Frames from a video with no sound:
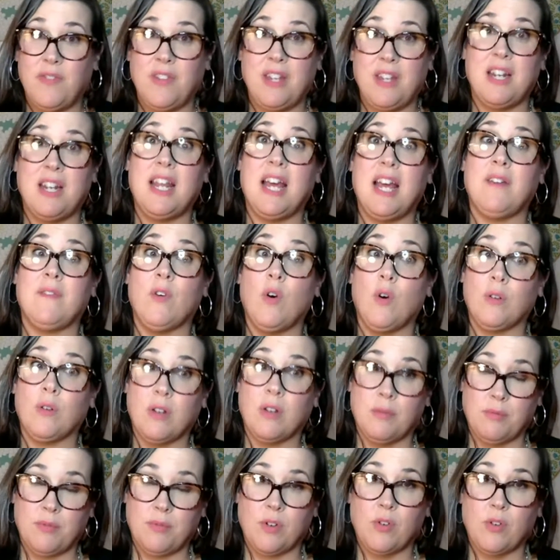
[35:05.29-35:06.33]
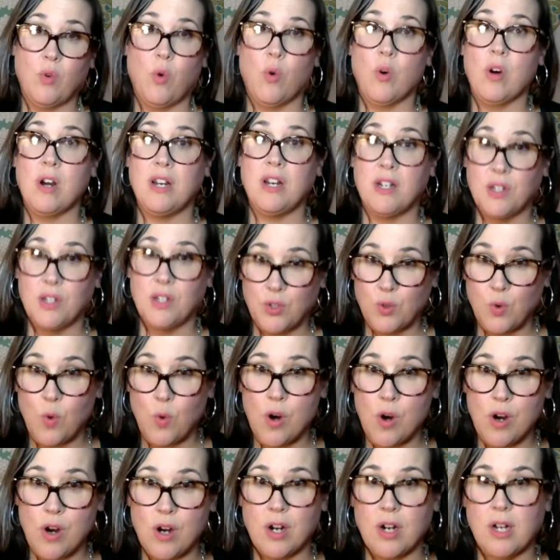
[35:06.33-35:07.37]
They didn't have a hoarding
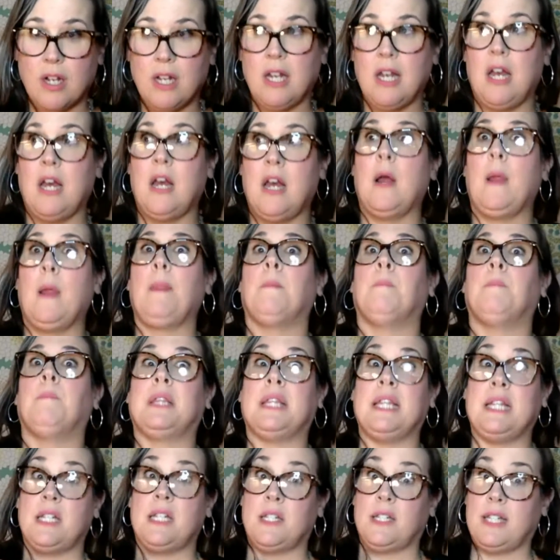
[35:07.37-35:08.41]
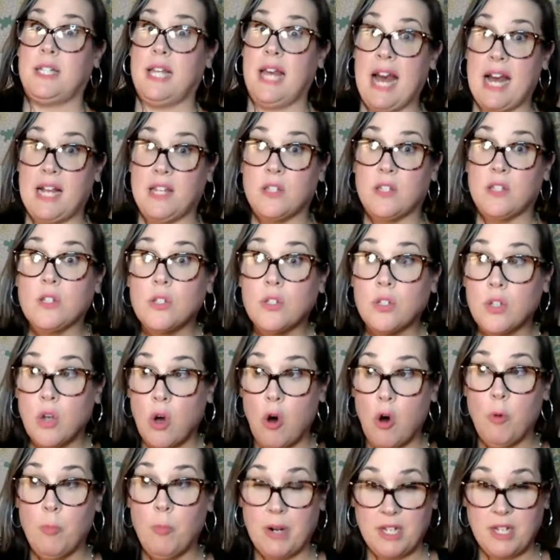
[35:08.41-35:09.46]
disorder, but they just had
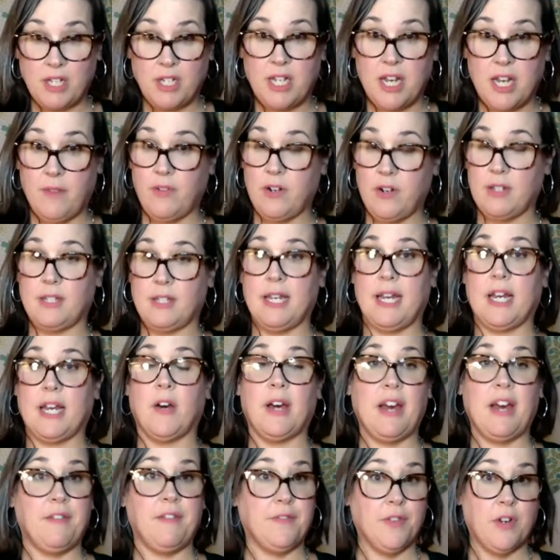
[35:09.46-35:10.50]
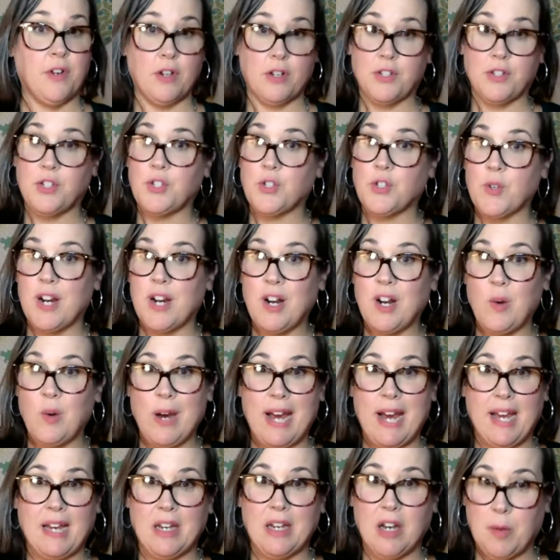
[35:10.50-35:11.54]
so much stuff. And it's like, okay, first, straight
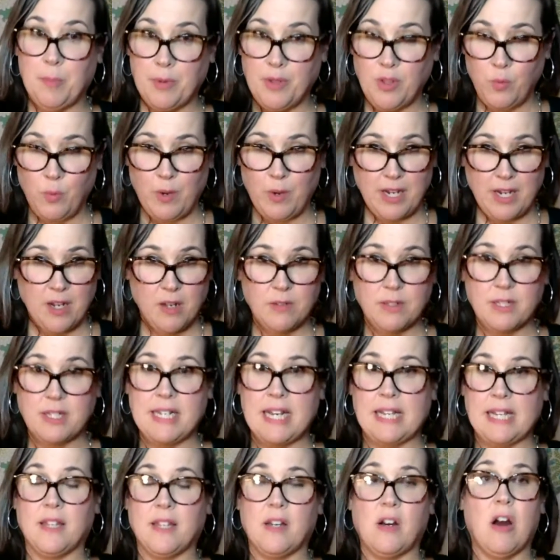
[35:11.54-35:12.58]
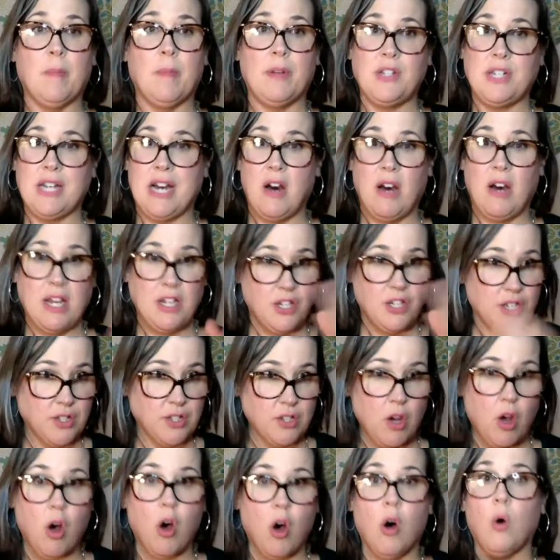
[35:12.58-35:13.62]
away, open the windows, take the garbage out, and
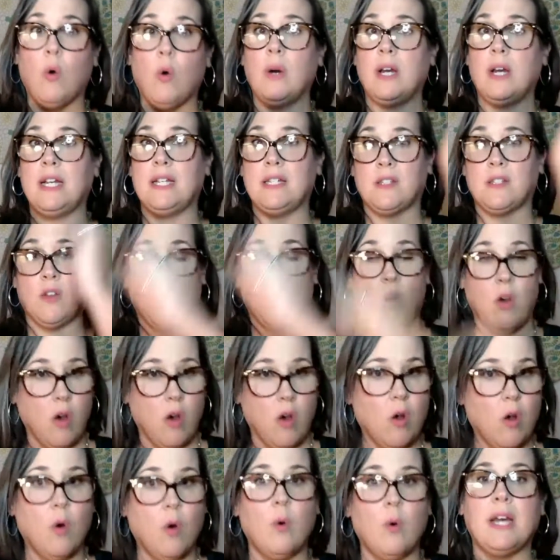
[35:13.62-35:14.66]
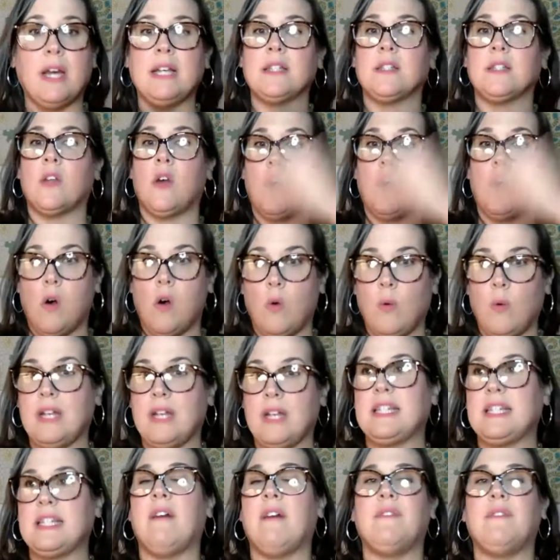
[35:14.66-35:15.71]
just always, always,
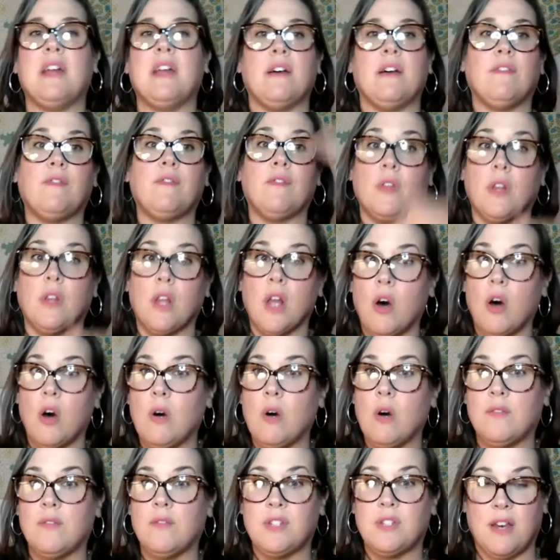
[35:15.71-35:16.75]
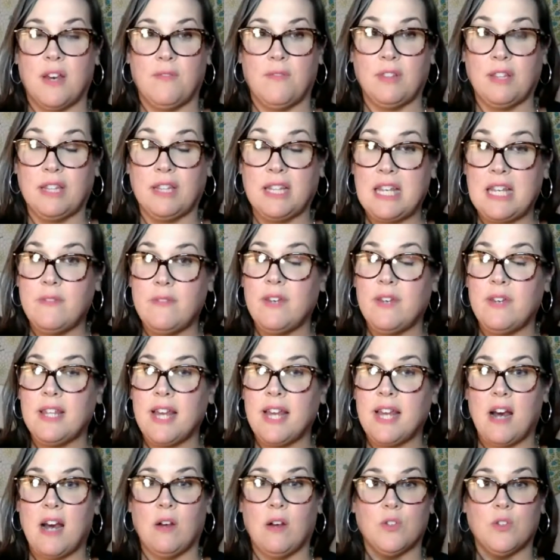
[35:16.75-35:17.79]
always have that flow of stuff leaving the
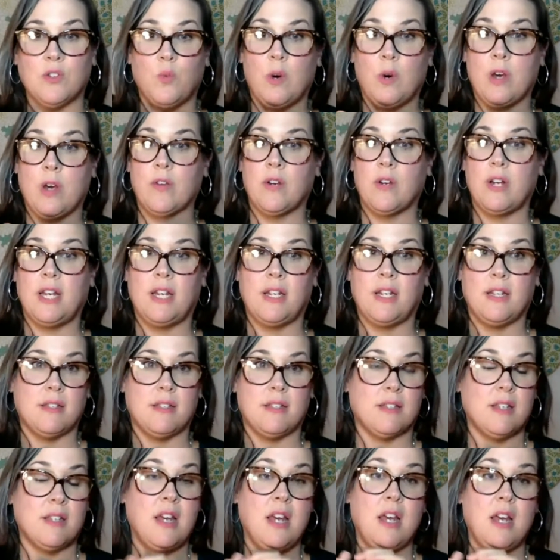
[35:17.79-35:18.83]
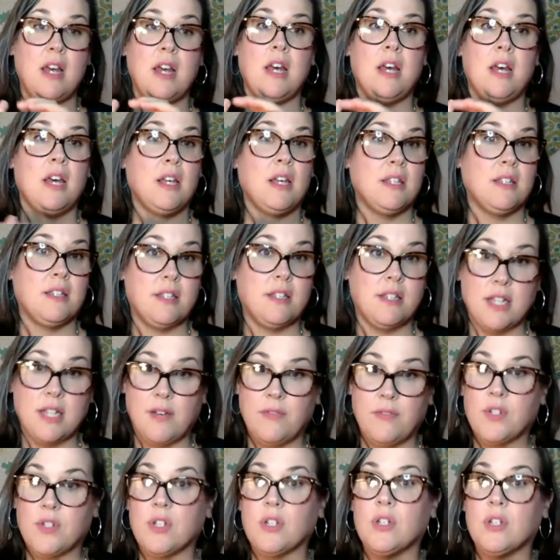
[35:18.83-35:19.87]
house, whether it is
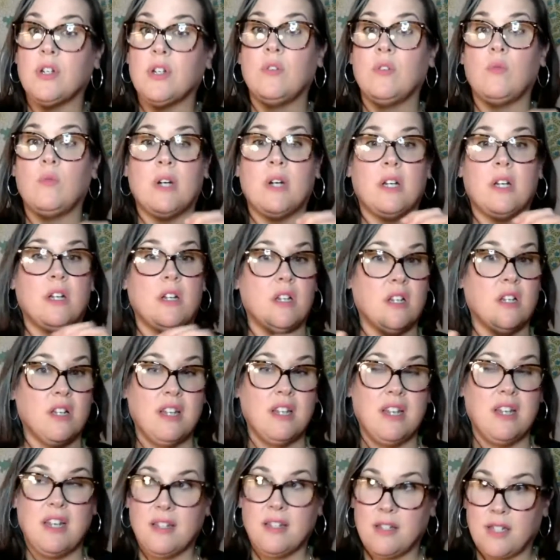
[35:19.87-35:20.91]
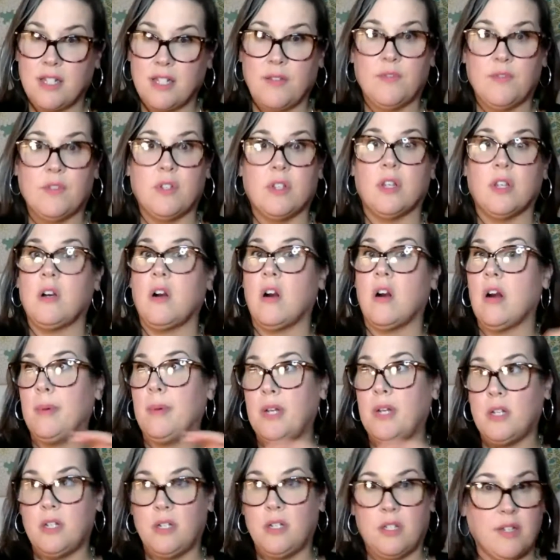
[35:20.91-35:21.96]
stuff to Goodwill, stuff to the
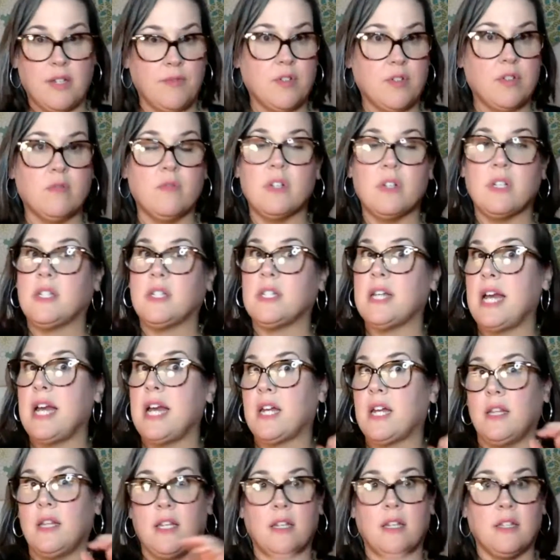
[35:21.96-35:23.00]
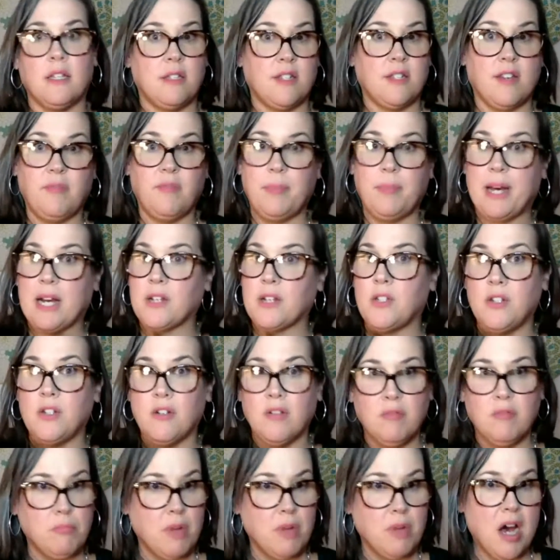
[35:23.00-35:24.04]
garbage, stuff to recycling, stuff back to
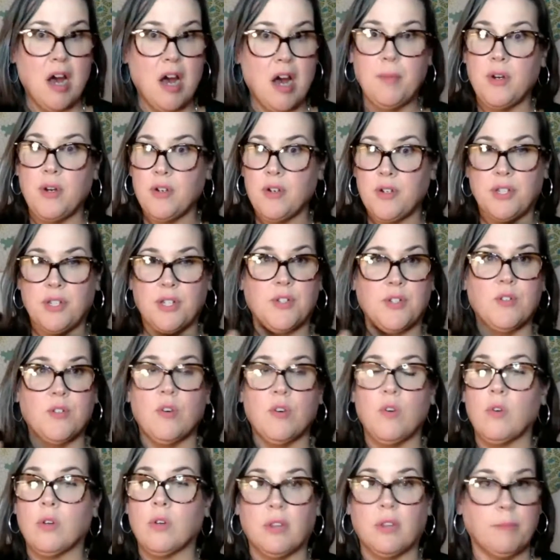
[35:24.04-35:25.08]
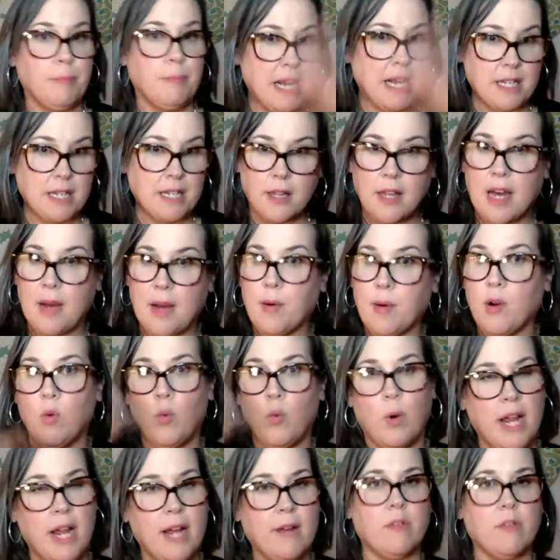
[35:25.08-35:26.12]
your mom or your sister, back to the library,
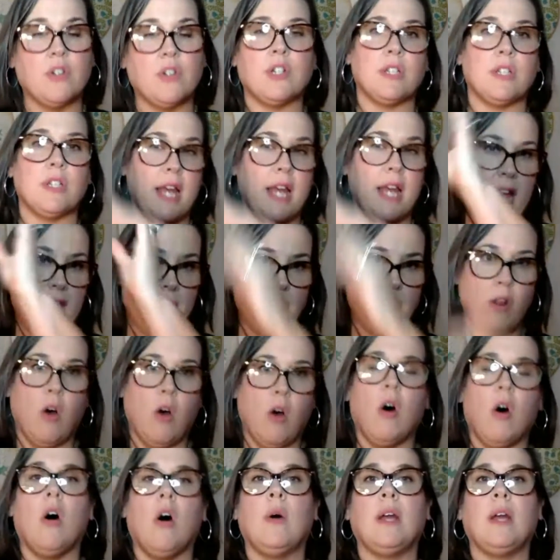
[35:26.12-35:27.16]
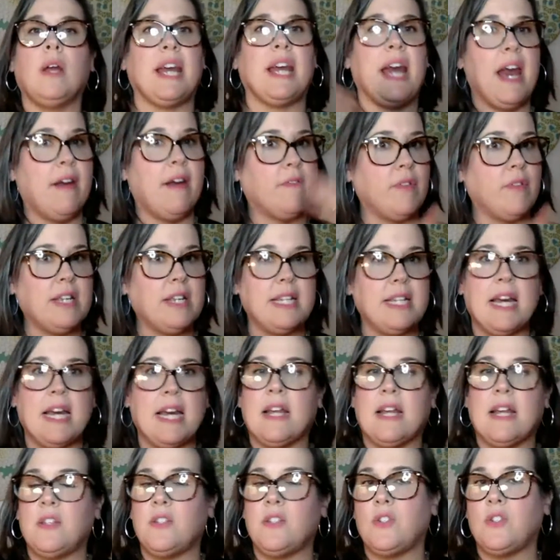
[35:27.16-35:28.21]
whatever. Just have it all, like every day.
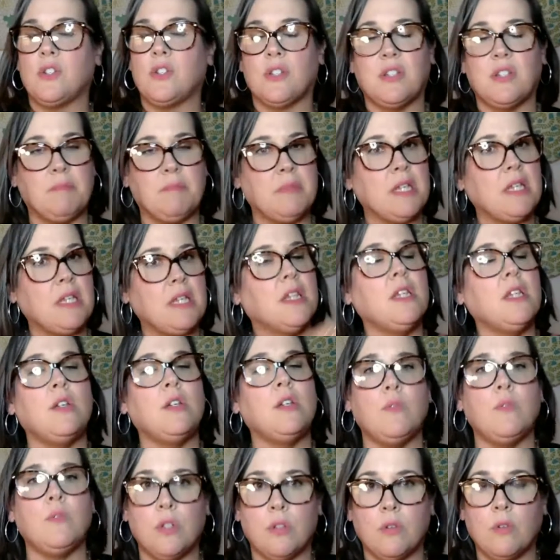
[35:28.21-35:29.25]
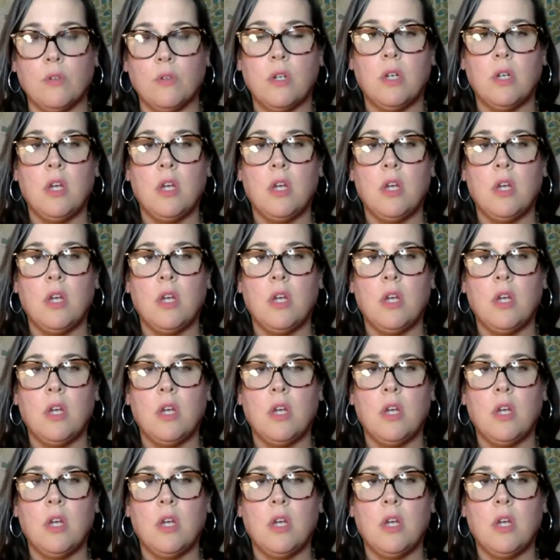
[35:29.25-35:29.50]
That's just something that you do.